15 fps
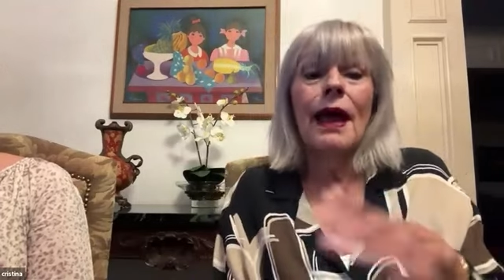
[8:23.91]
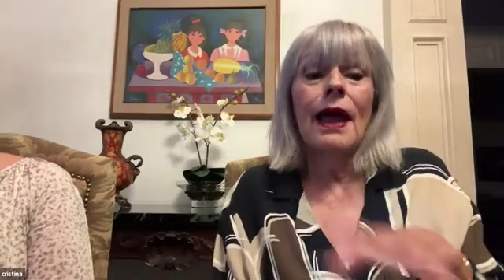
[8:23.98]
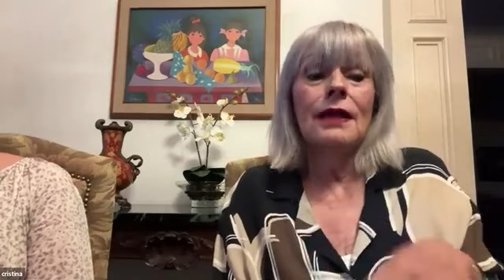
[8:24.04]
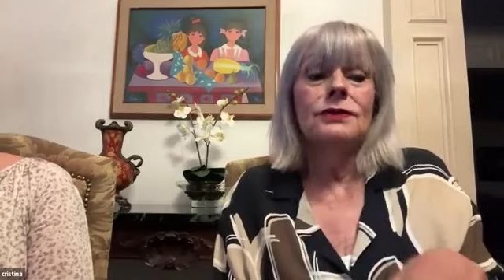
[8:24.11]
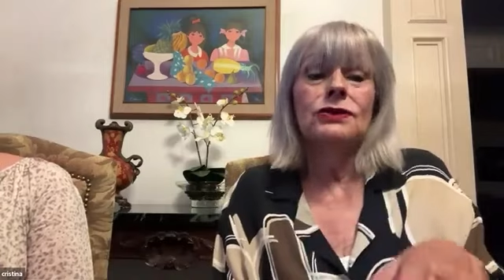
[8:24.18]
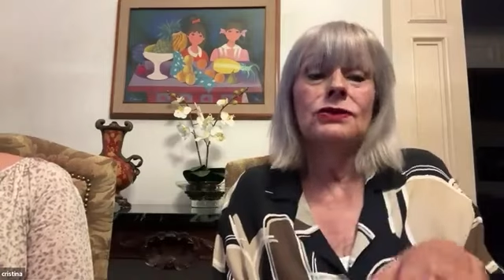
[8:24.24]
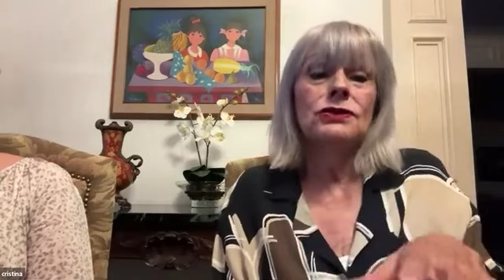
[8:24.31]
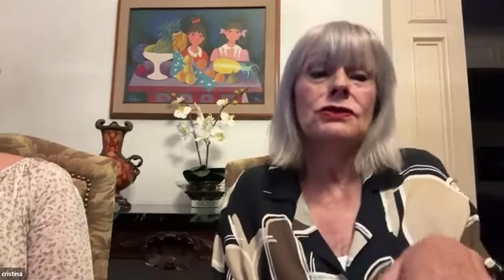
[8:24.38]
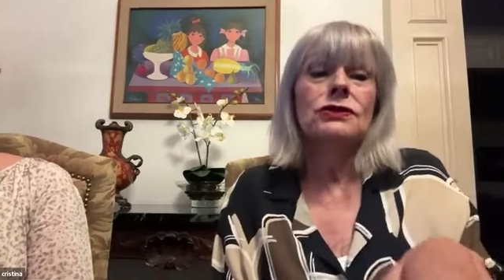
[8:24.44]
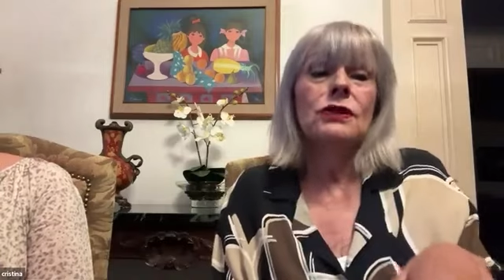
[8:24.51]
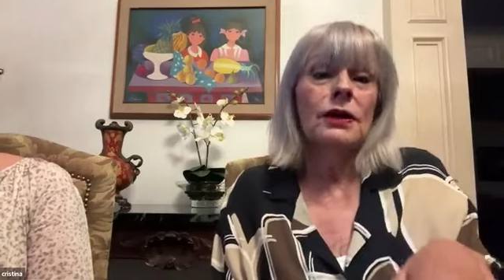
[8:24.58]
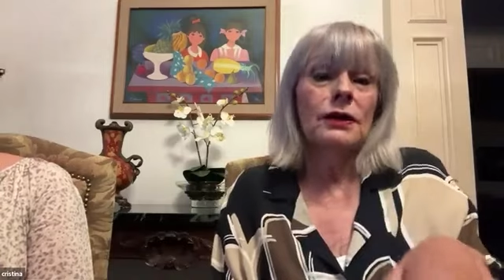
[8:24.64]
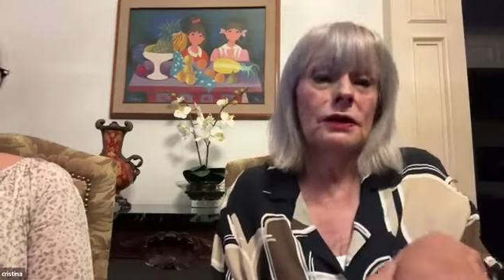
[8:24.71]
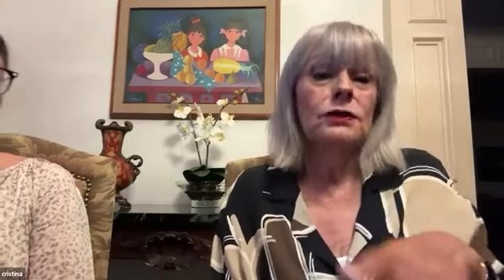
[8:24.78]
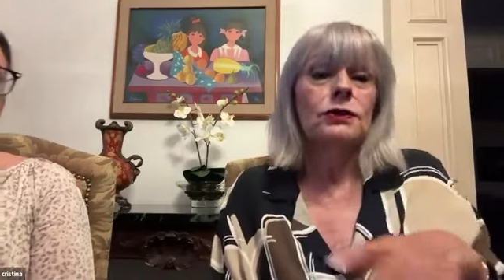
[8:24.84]
I just
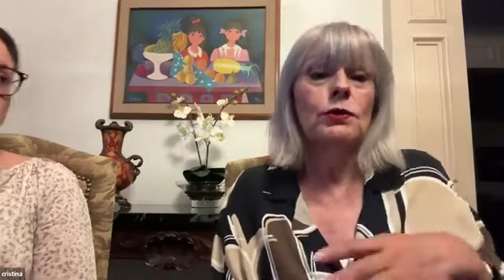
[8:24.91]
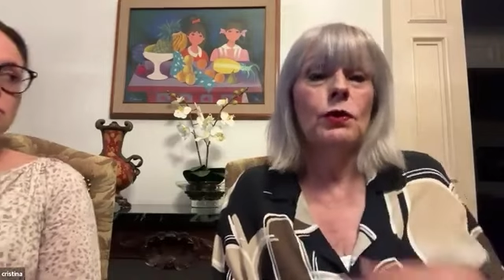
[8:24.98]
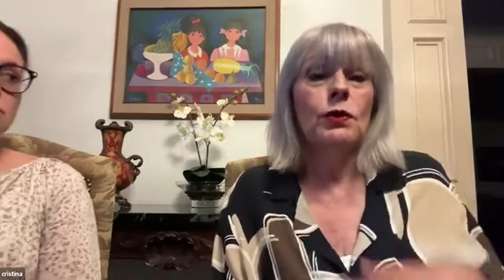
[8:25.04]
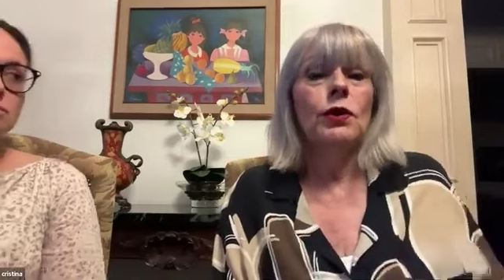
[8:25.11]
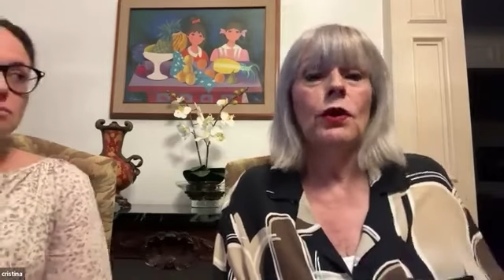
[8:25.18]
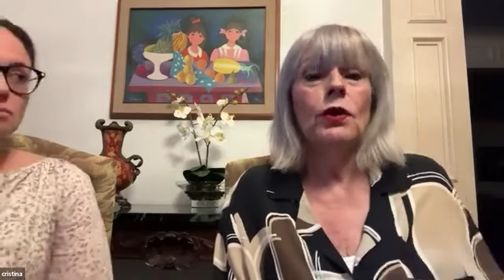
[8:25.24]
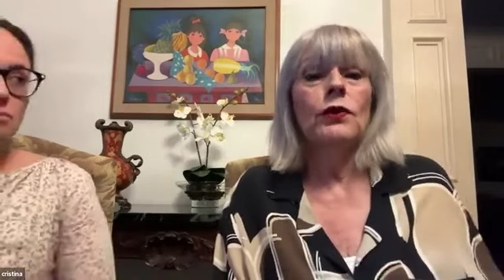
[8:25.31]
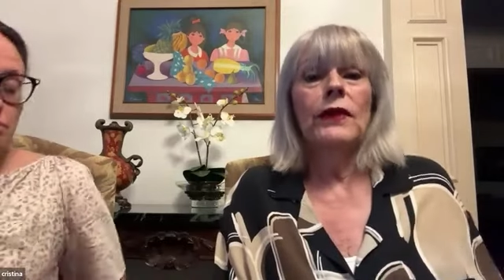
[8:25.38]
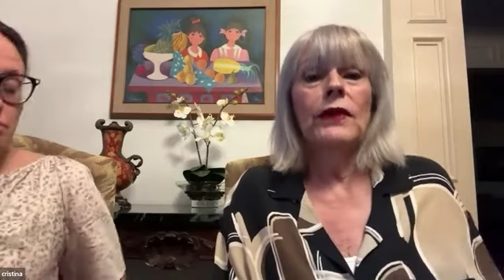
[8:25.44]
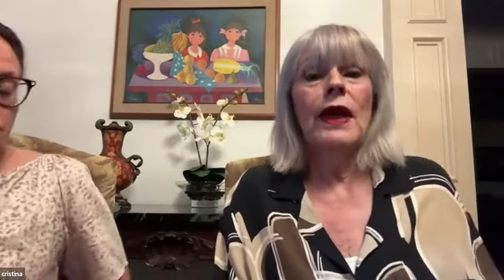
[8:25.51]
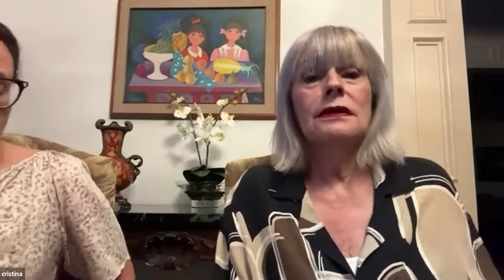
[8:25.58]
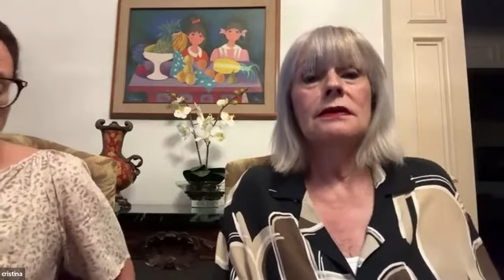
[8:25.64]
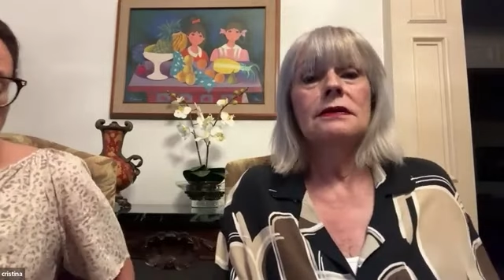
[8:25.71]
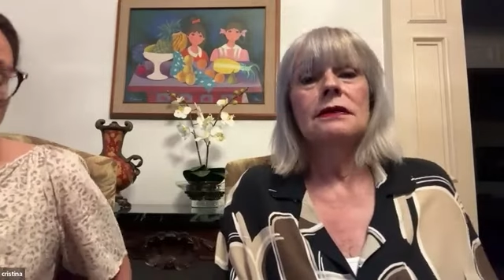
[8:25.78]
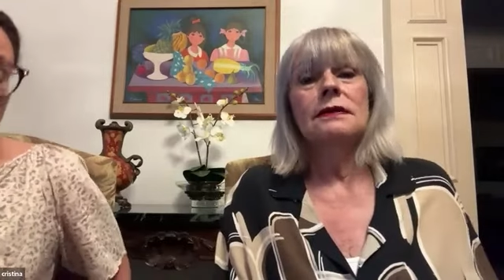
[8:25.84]
started to work on
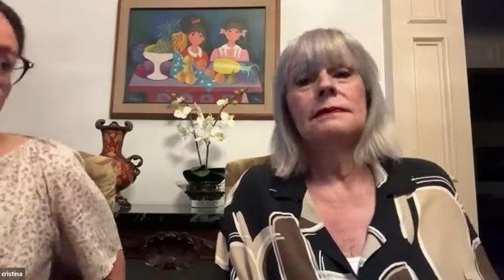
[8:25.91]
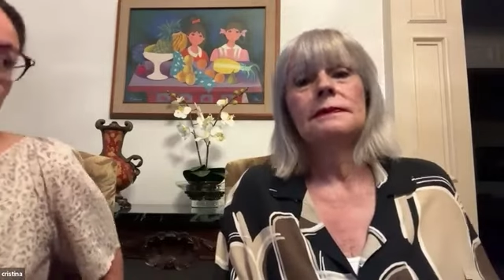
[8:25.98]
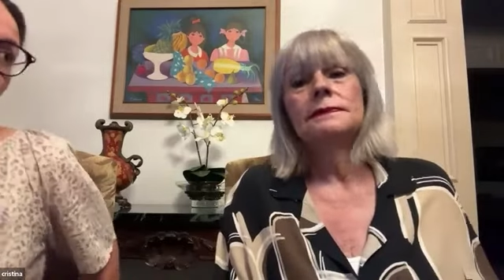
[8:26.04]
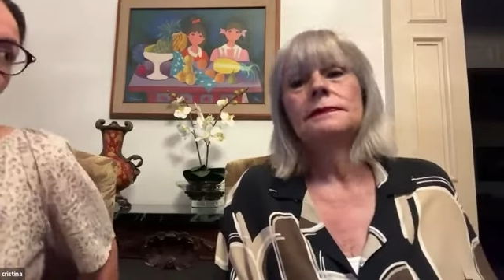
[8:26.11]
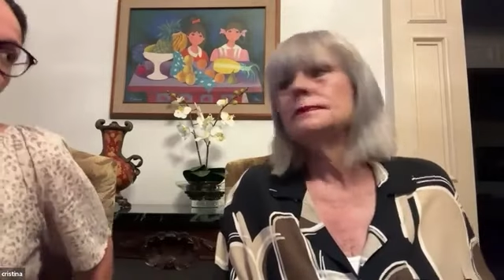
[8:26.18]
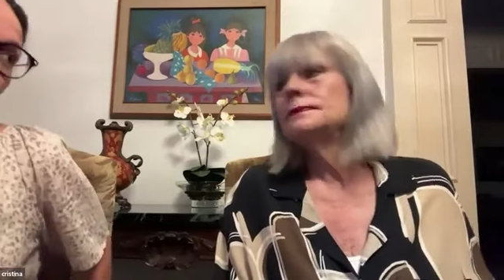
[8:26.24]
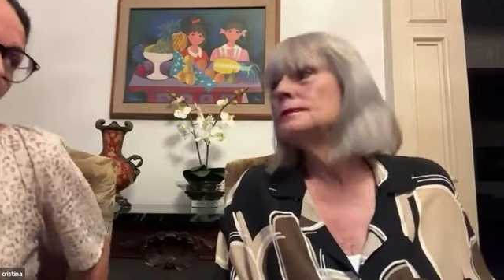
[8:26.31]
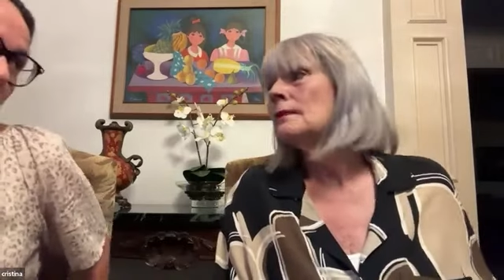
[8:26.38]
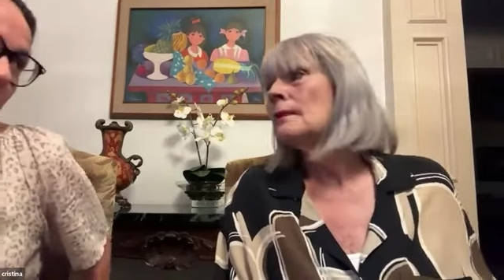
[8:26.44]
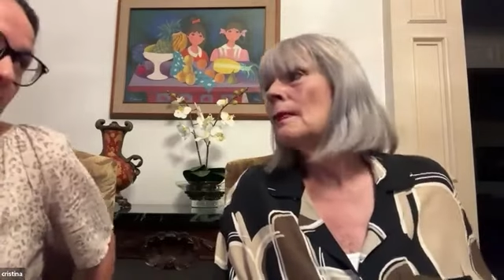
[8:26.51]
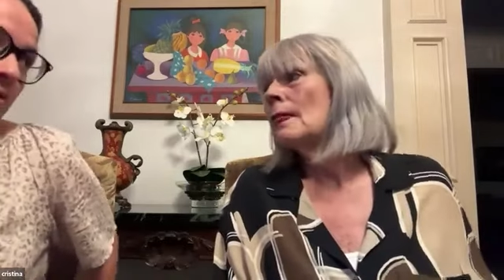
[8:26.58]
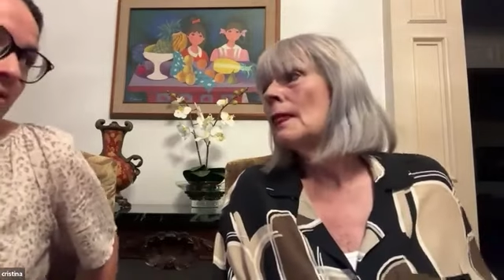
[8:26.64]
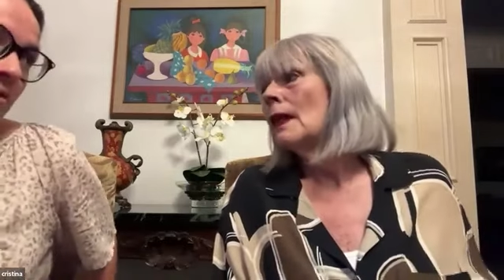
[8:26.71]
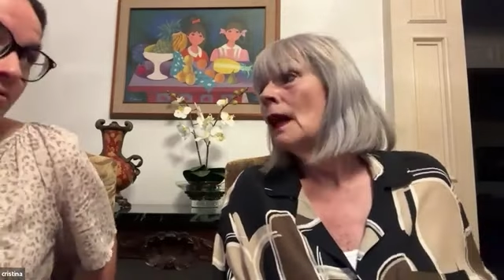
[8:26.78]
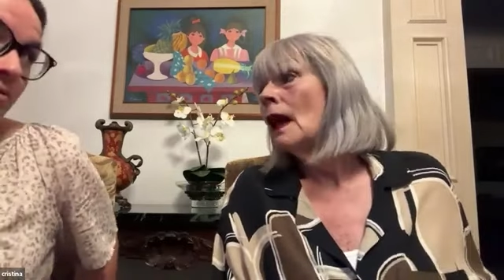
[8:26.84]
that. And your blood,
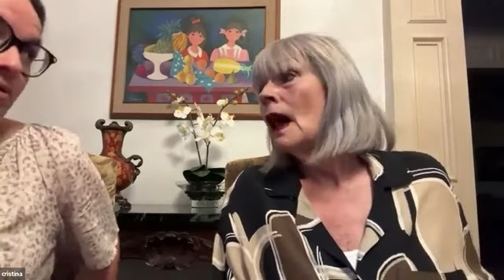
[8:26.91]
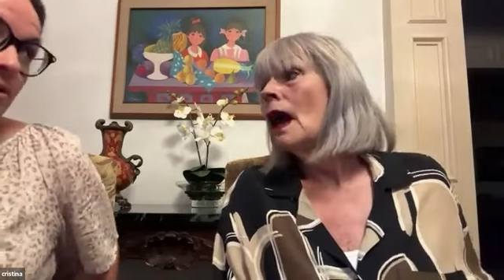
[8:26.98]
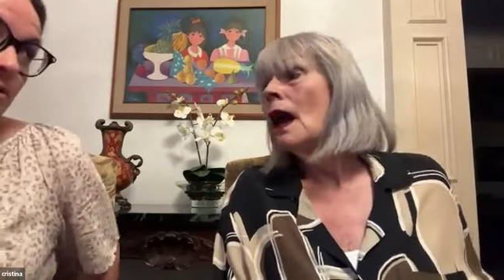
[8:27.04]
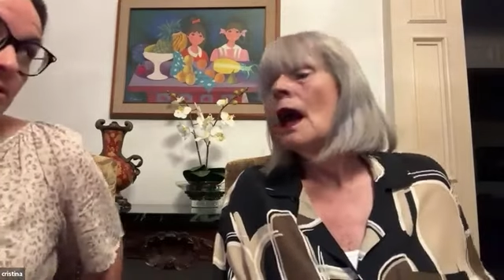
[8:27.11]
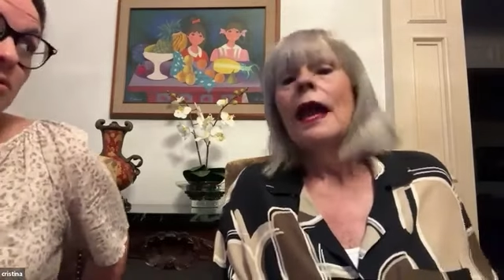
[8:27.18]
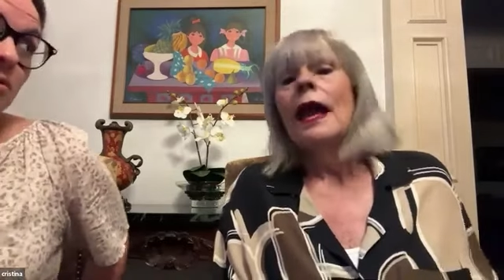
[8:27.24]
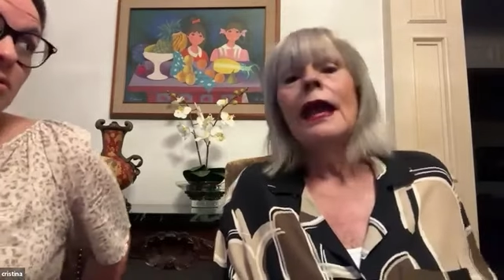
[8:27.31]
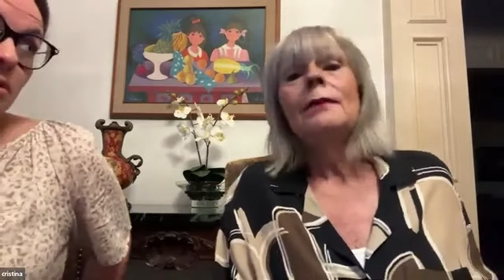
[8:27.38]
the first.